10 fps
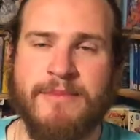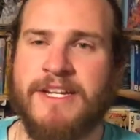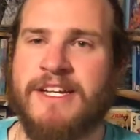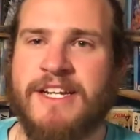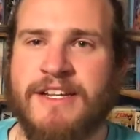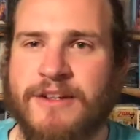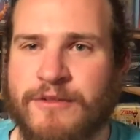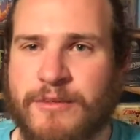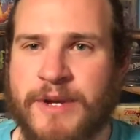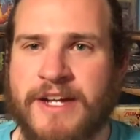It can get a little
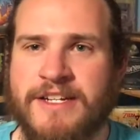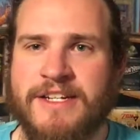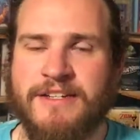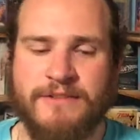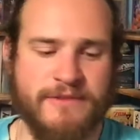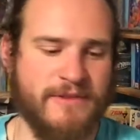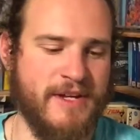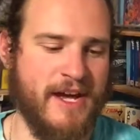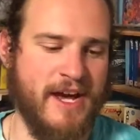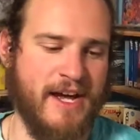repetitive.
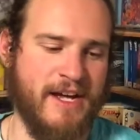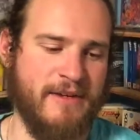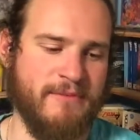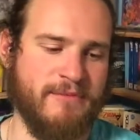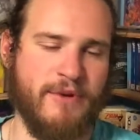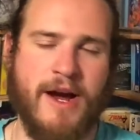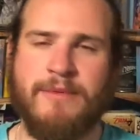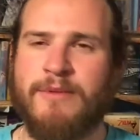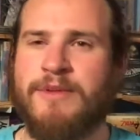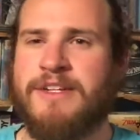
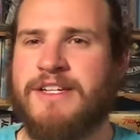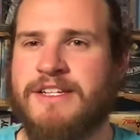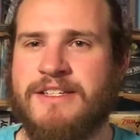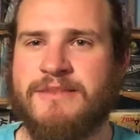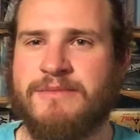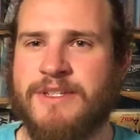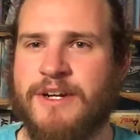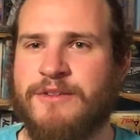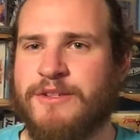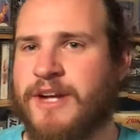Probably, you
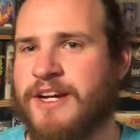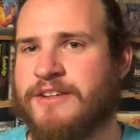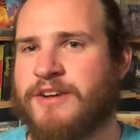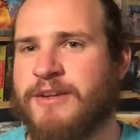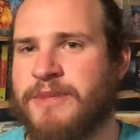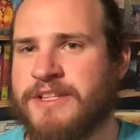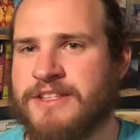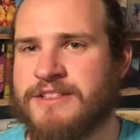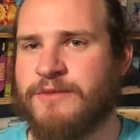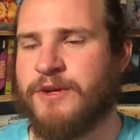know, you're not going to try to beat
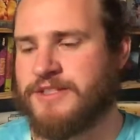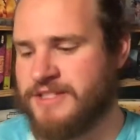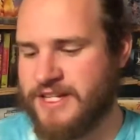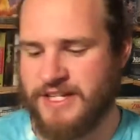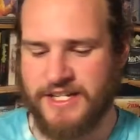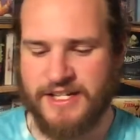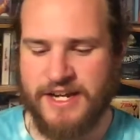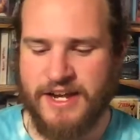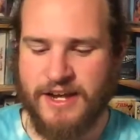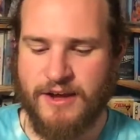this in one sitting,
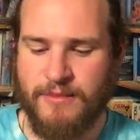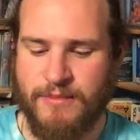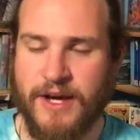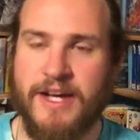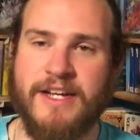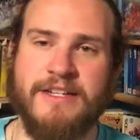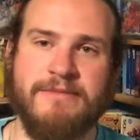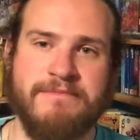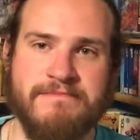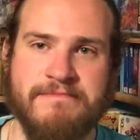but
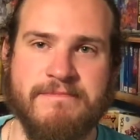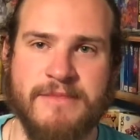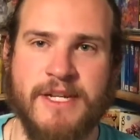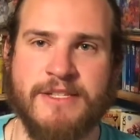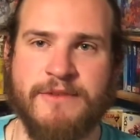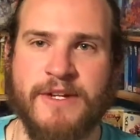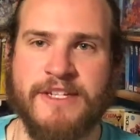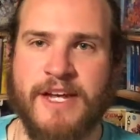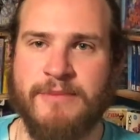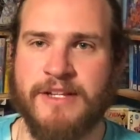it's a fun
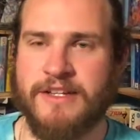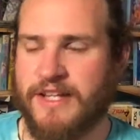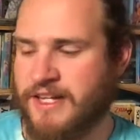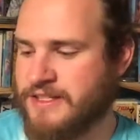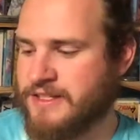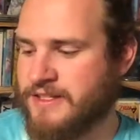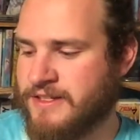game nonetheless.